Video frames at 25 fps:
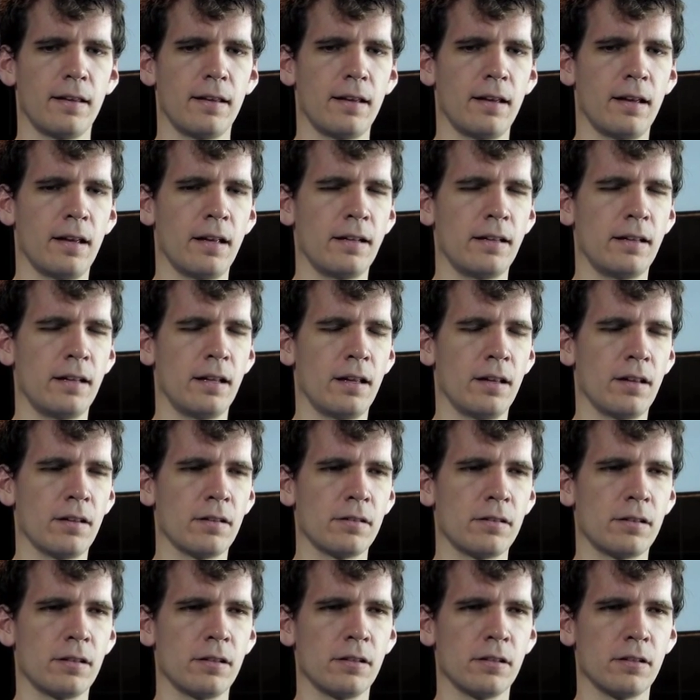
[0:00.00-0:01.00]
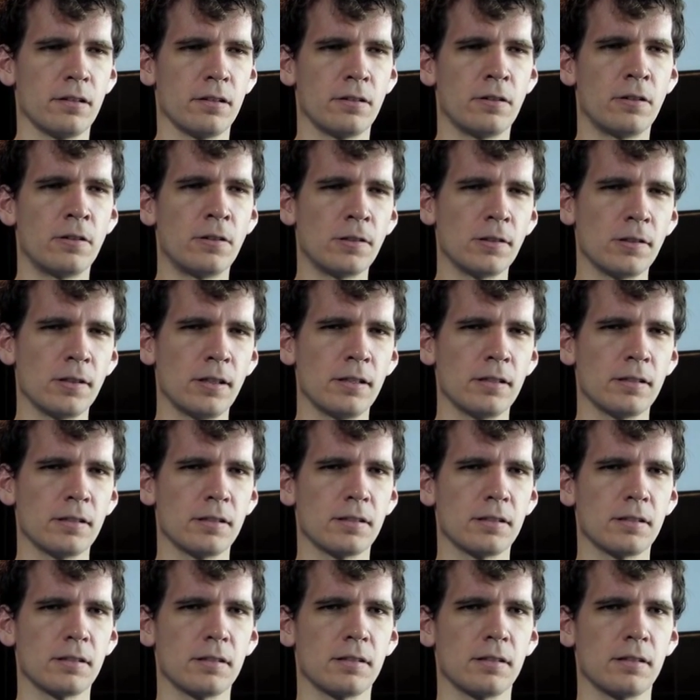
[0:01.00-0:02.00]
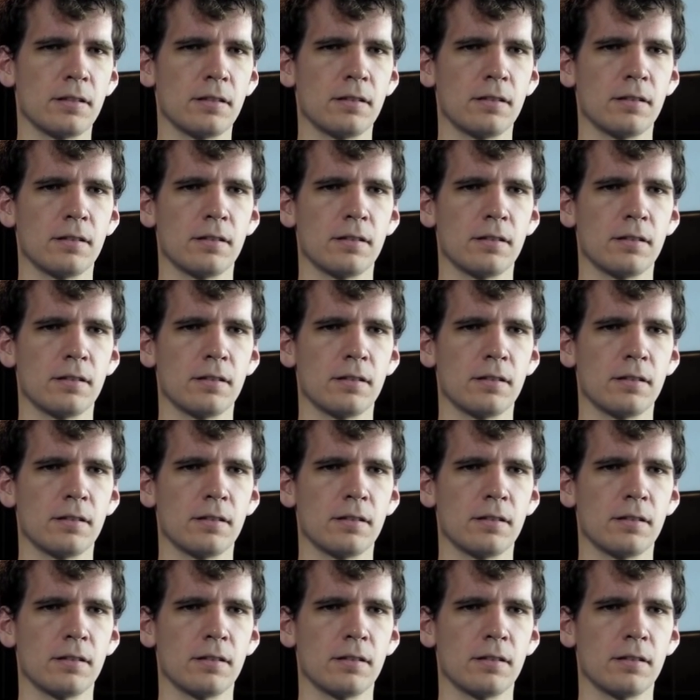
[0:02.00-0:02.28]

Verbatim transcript: And uh, the oldest